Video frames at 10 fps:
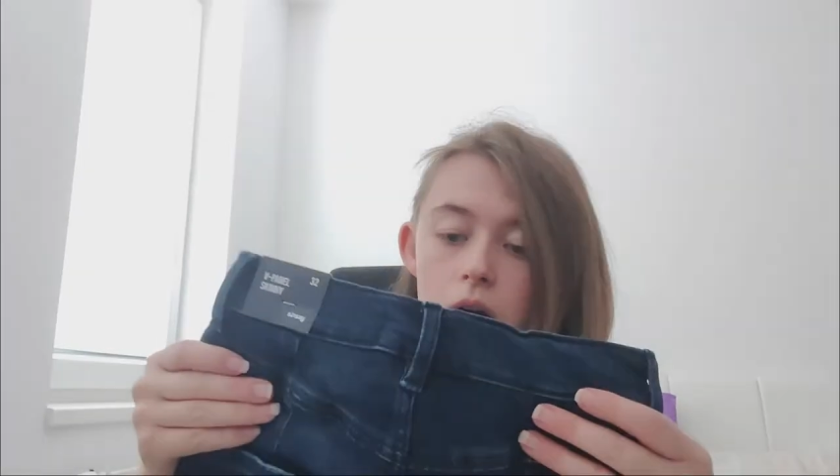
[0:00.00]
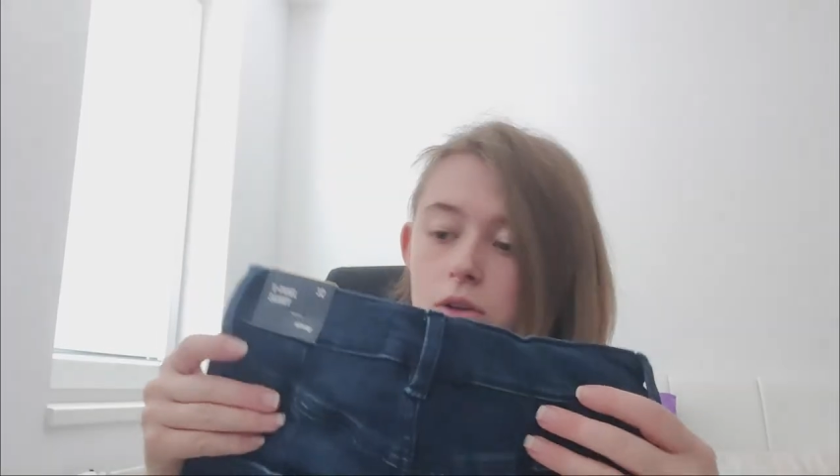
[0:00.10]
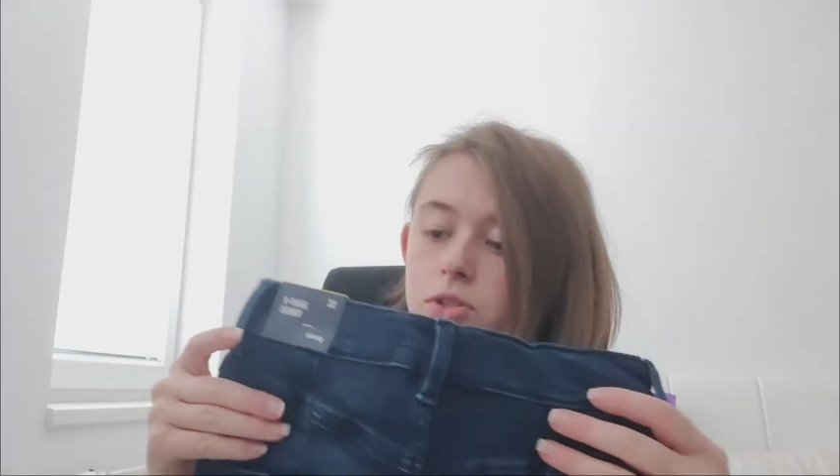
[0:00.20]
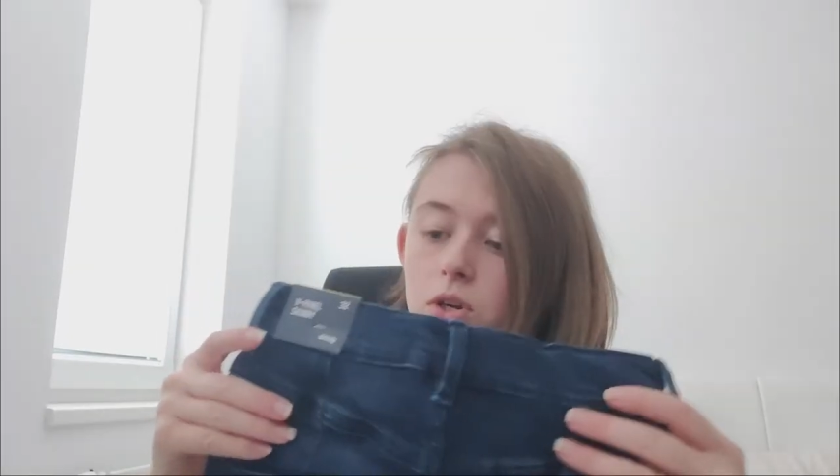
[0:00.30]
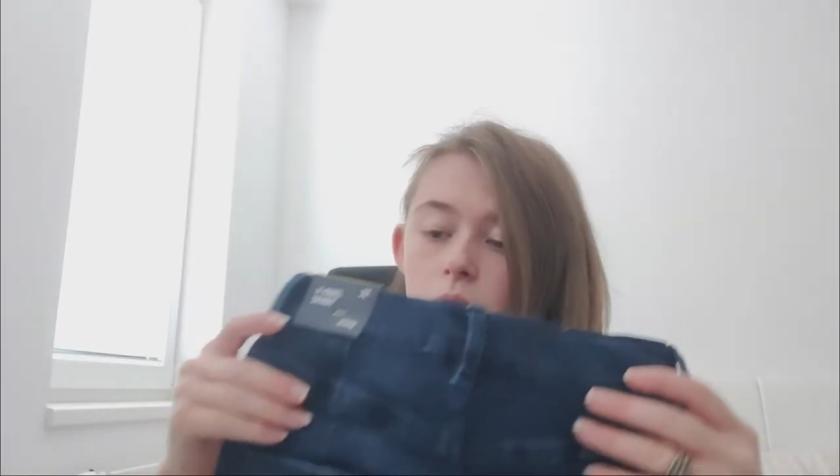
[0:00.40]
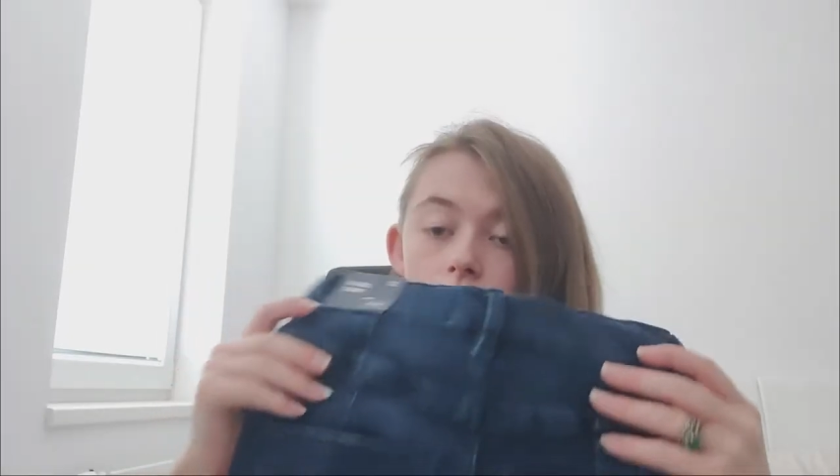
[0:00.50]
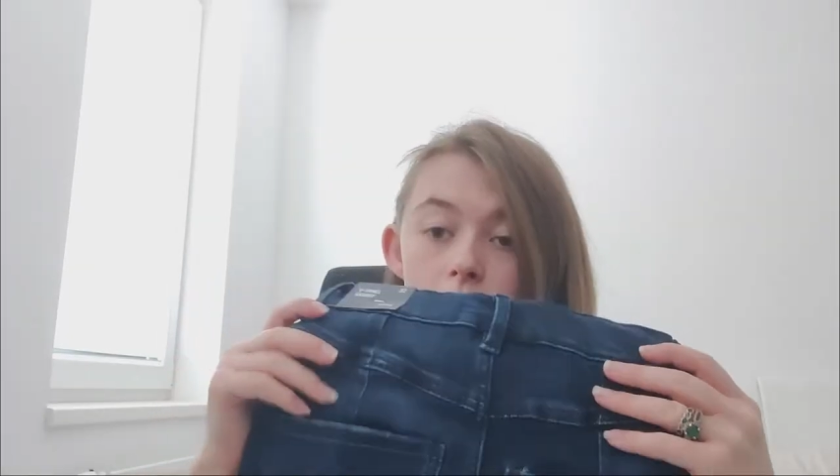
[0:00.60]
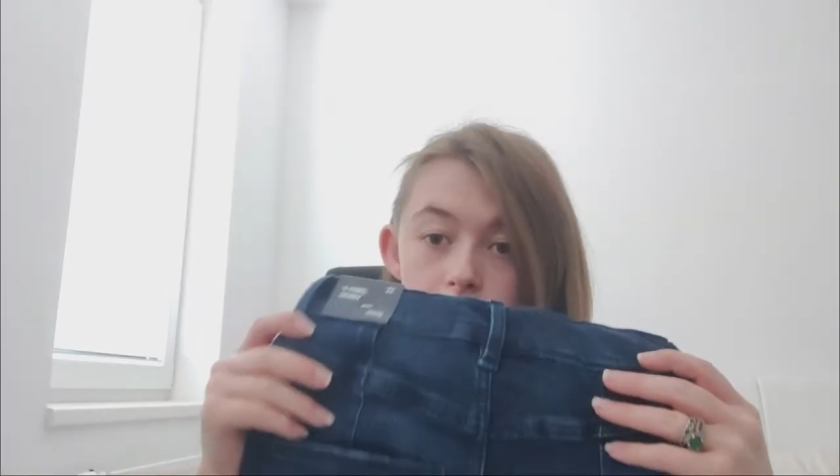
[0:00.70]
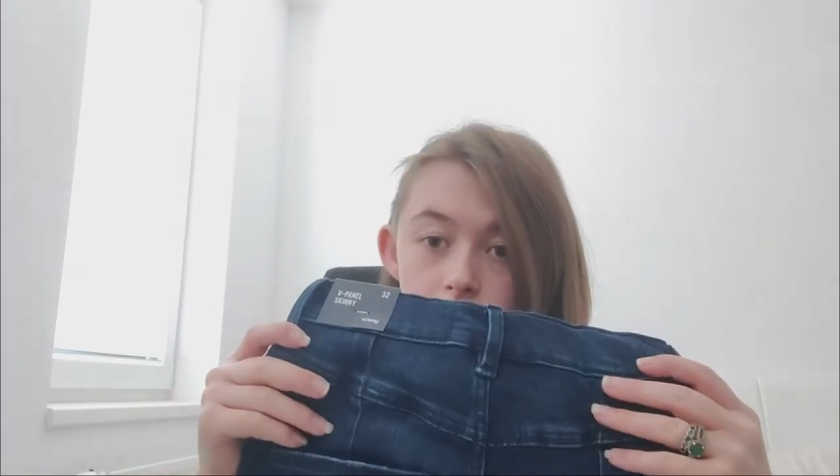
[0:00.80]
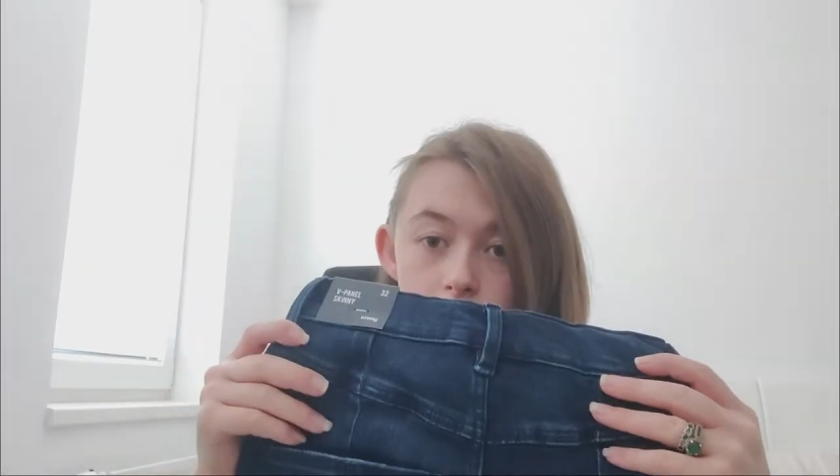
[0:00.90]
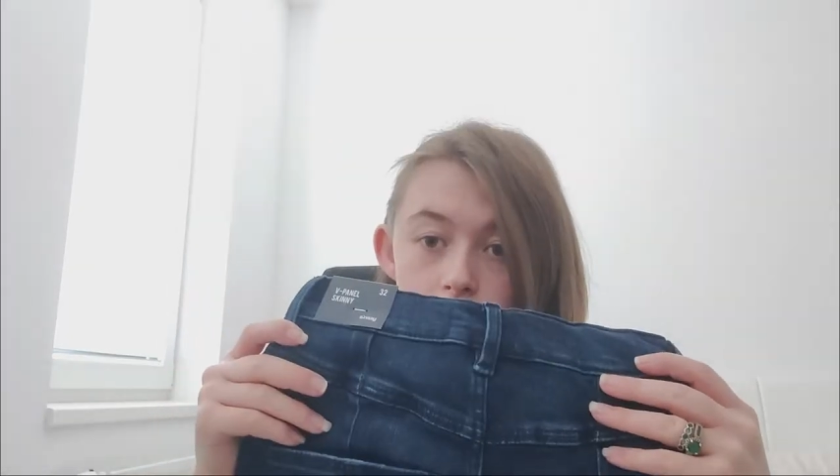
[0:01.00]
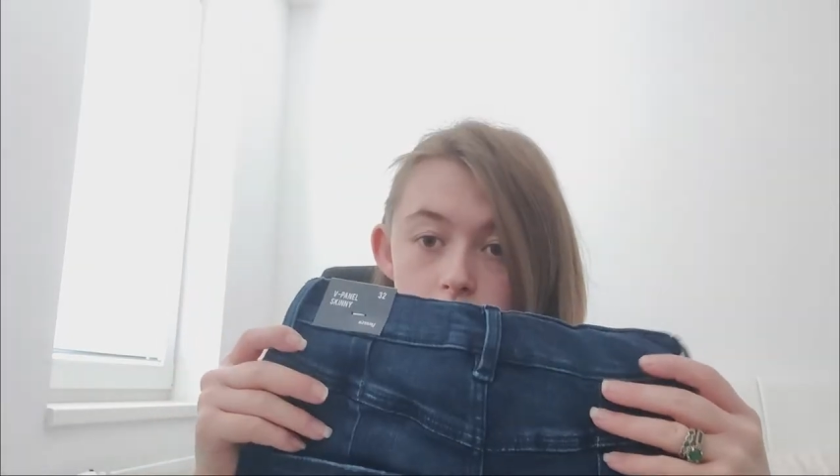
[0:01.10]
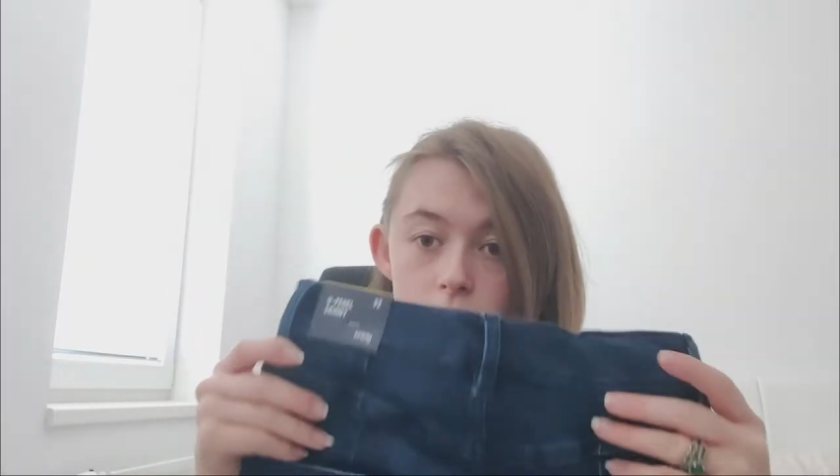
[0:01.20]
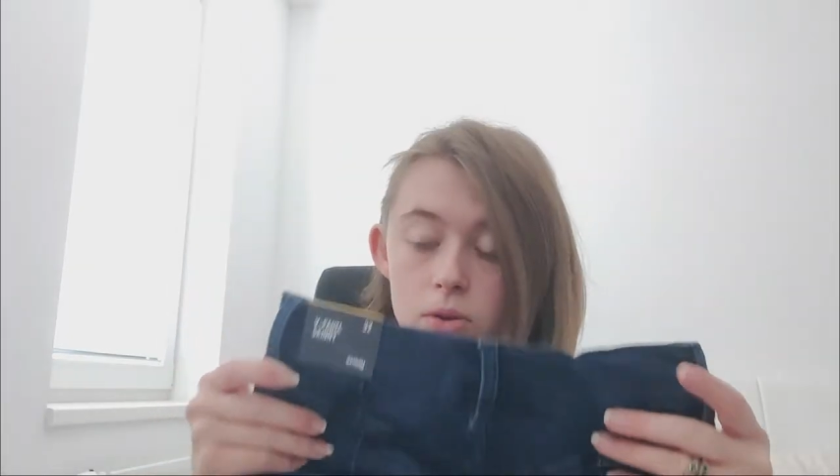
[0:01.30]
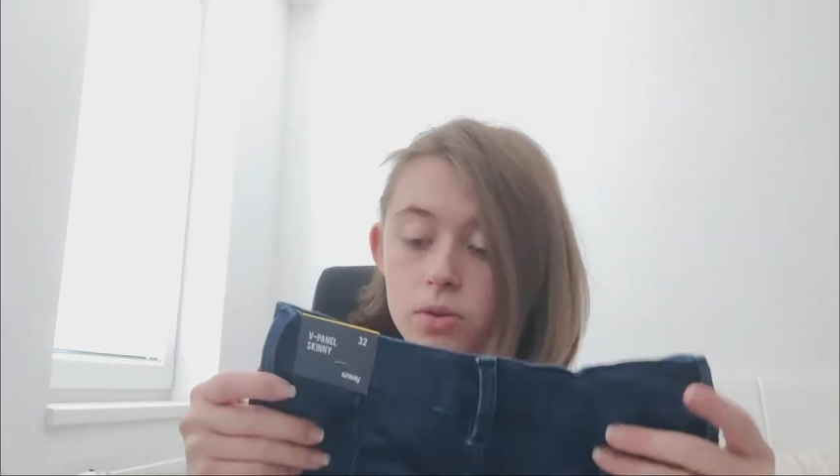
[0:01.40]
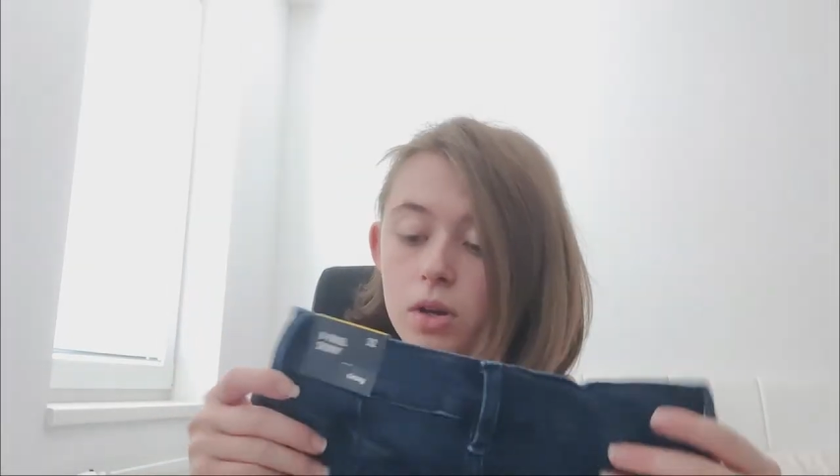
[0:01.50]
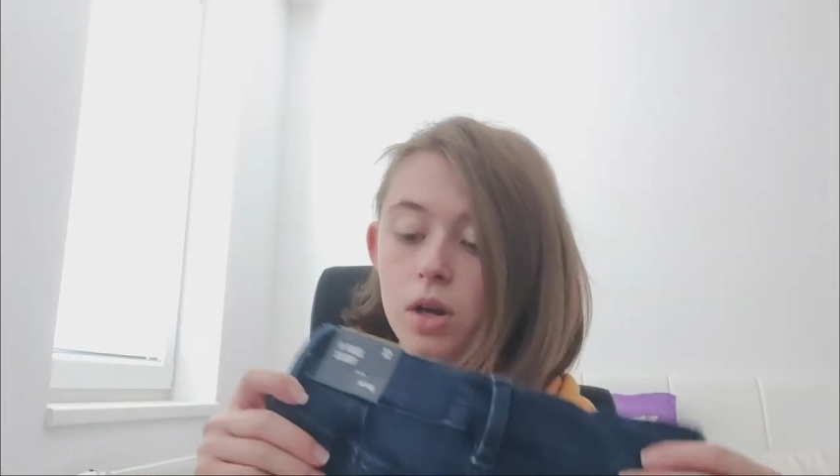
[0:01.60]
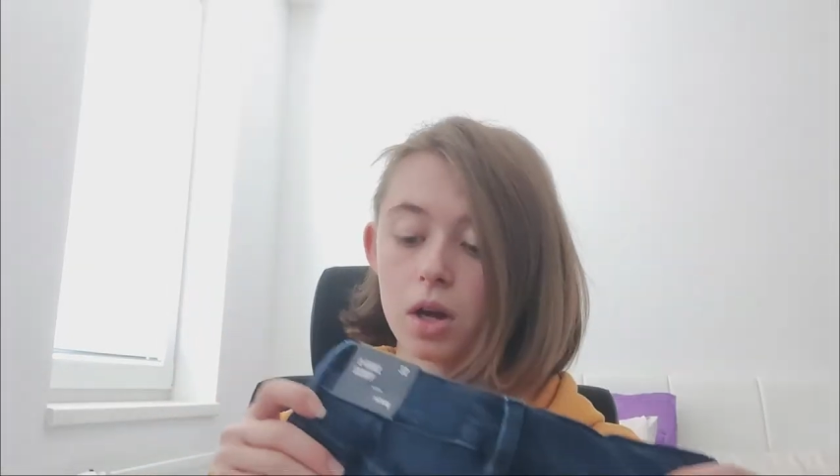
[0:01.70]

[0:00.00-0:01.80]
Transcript: also a 32,